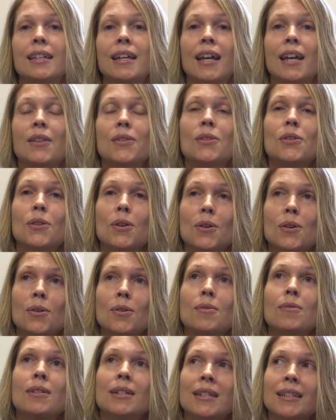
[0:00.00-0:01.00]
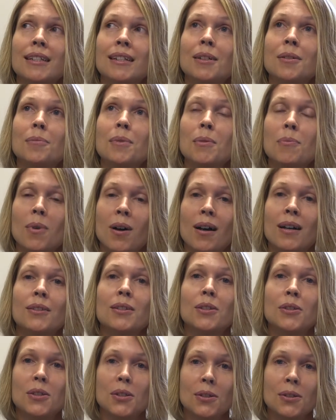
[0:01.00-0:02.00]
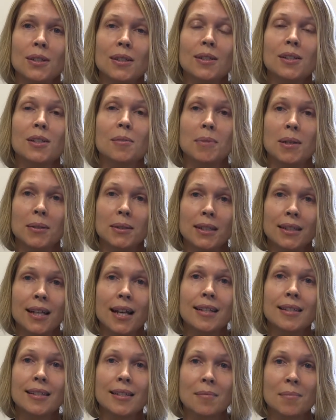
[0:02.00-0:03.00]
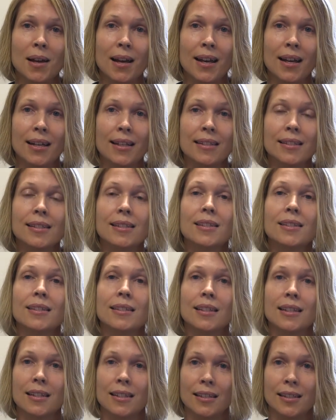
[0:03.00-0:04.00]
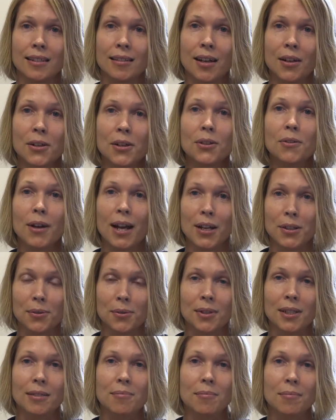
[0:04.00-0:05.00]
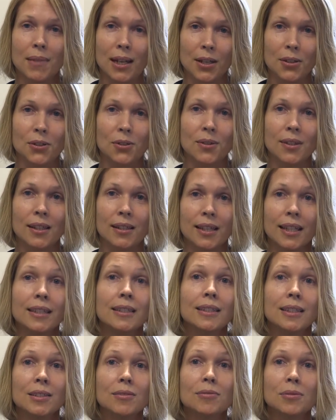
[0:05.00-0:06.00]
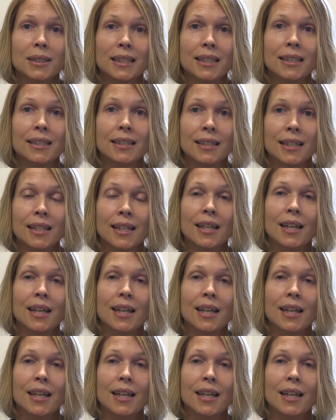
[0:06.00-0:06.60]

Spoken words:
And so we want the students to be able to customize the undergraduate major that they leave with.